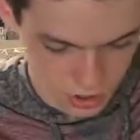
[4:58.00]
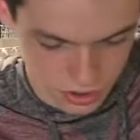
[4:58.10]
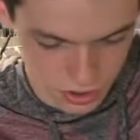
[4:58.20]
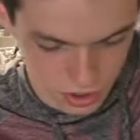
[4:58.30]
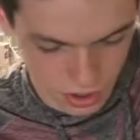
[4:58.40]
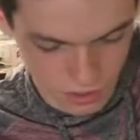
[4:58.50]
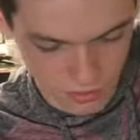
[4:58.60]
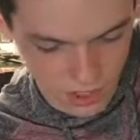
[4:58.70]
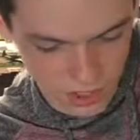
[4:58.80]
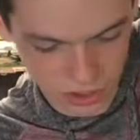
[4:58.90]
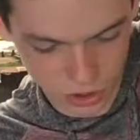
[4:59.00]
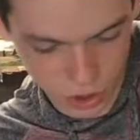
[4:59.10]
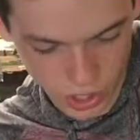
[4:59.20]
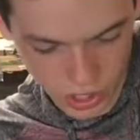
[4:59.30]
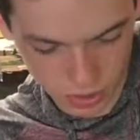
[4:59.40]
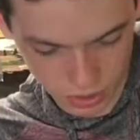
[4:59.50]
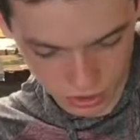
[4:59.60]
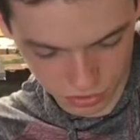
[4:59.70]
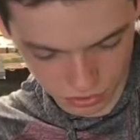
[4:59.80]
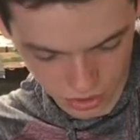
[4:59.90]
Here's the rest of the track
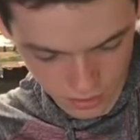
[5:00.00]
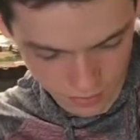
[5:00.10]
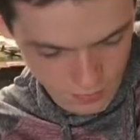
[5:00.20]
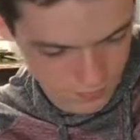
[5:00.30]
screws for them.